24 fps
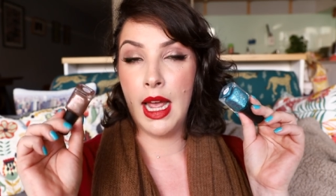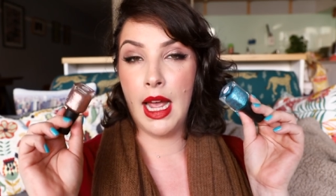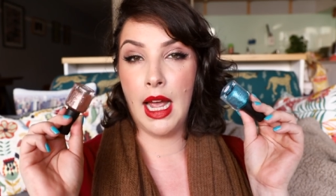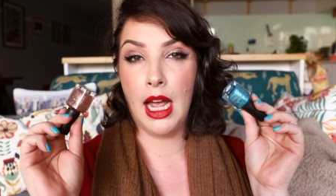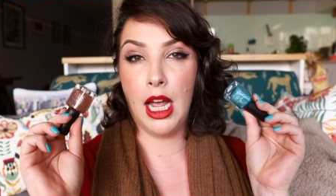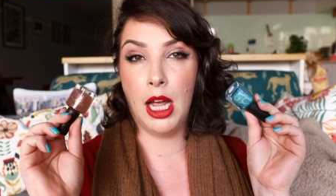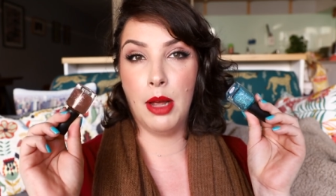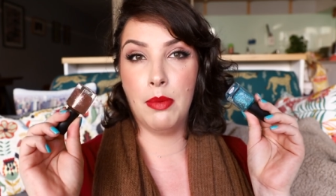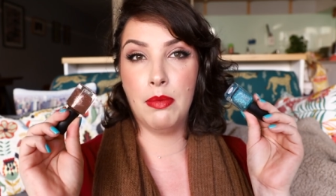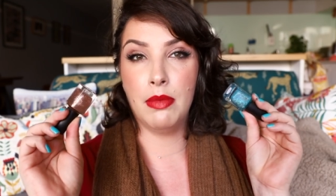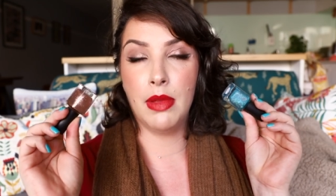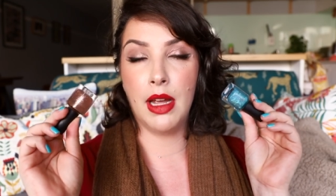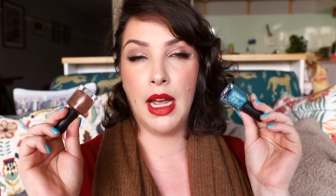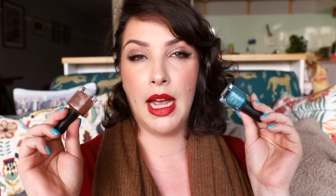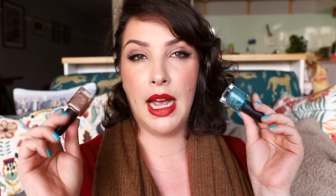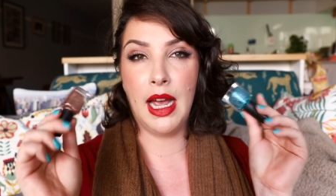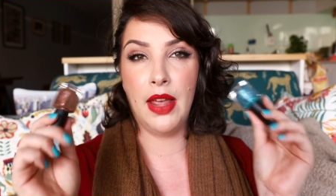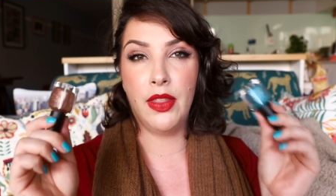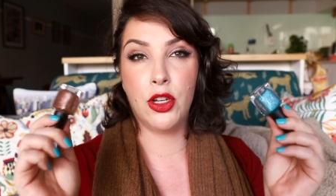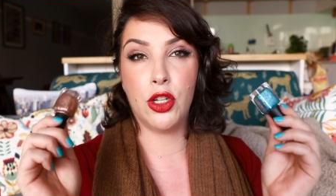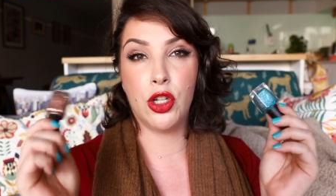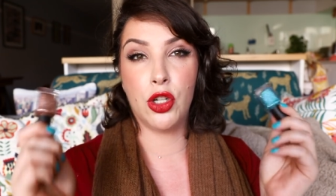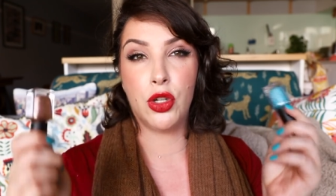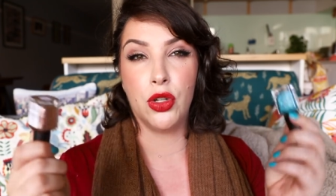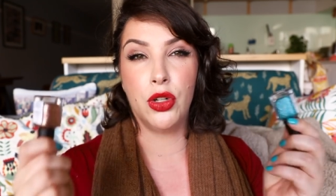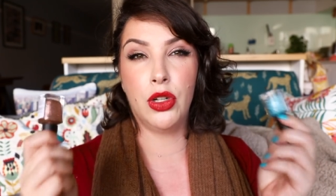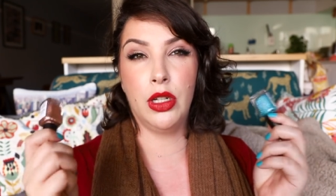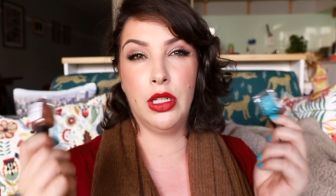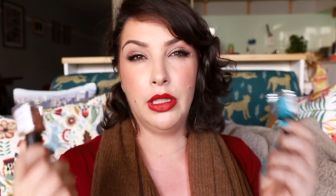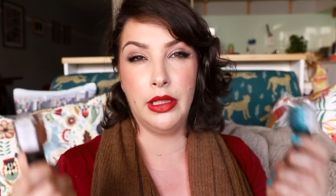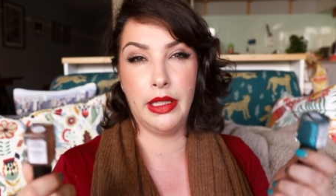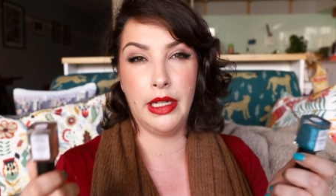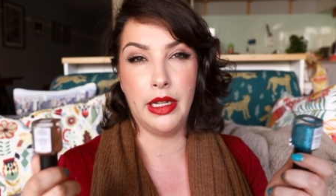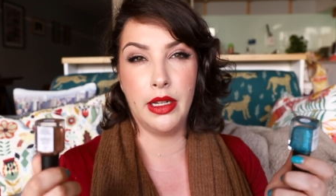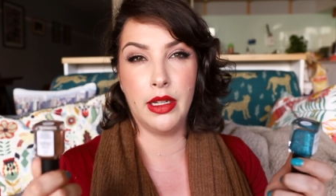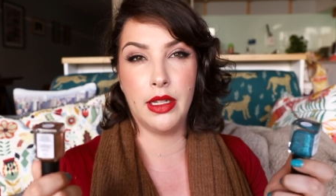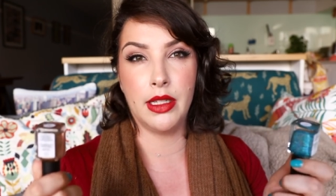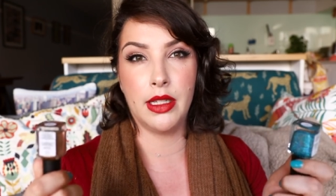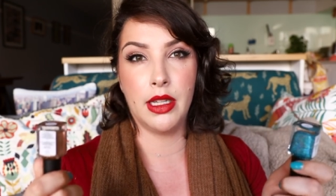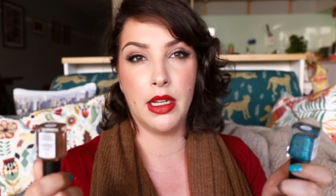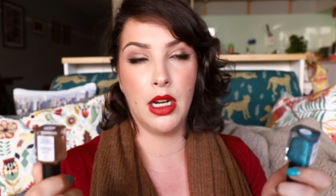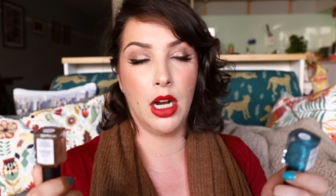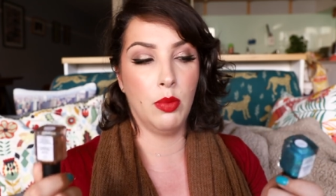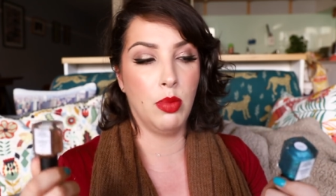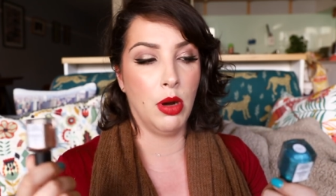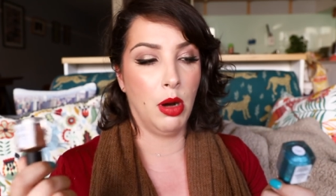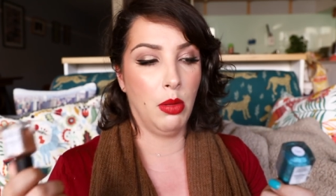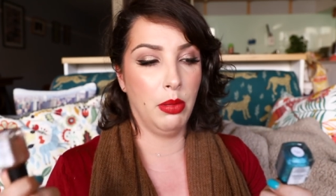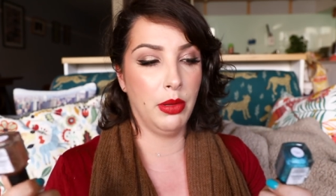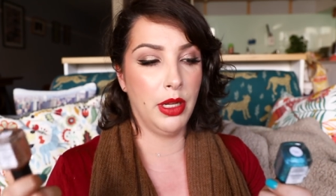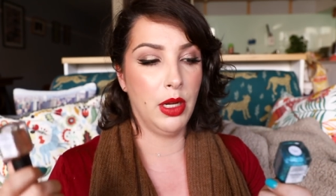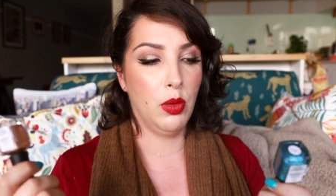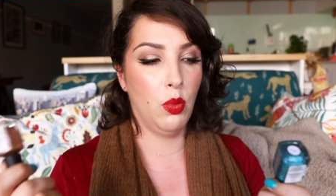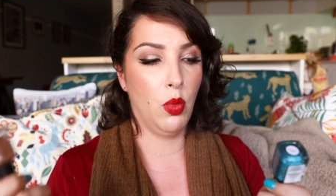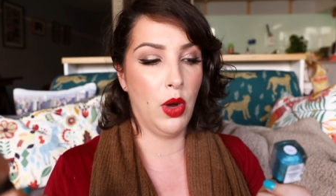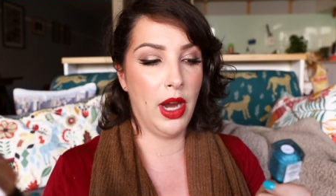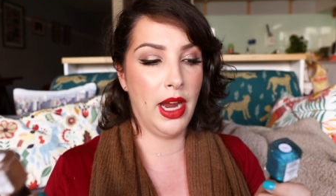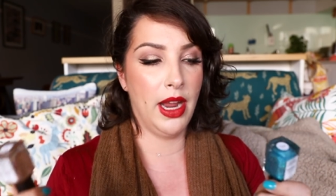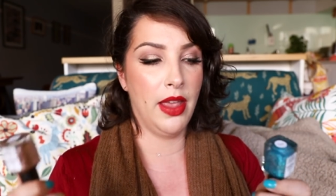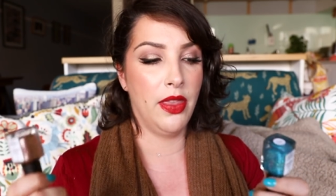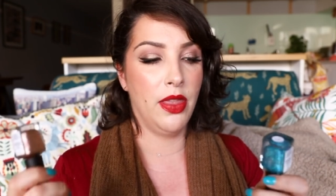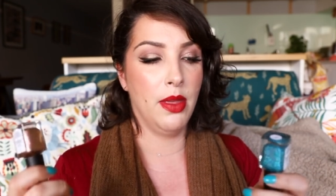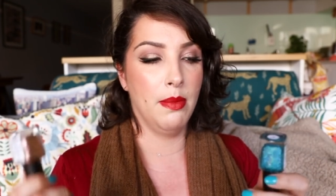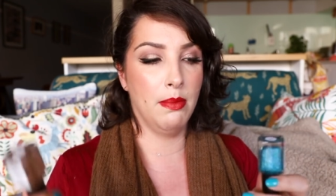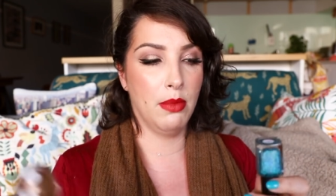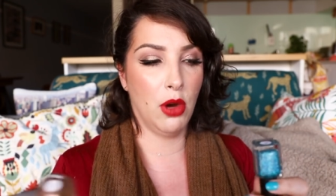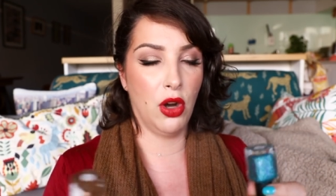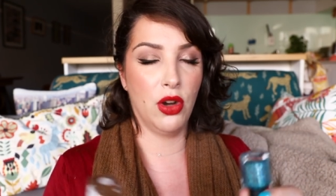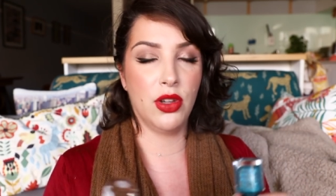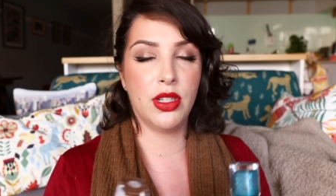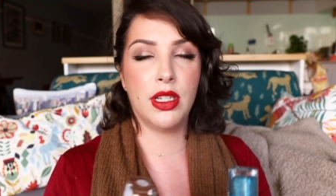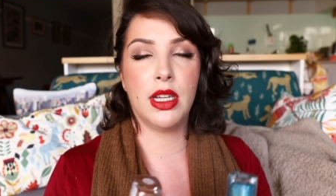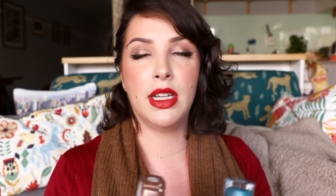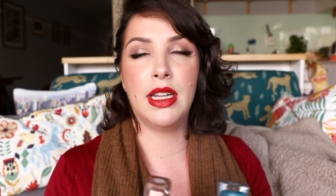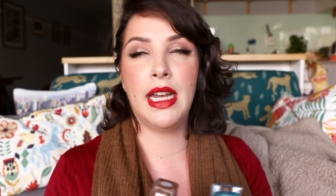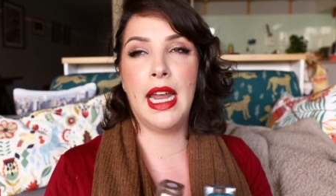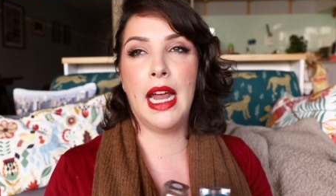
are the two glitters that I'll probably wear the most.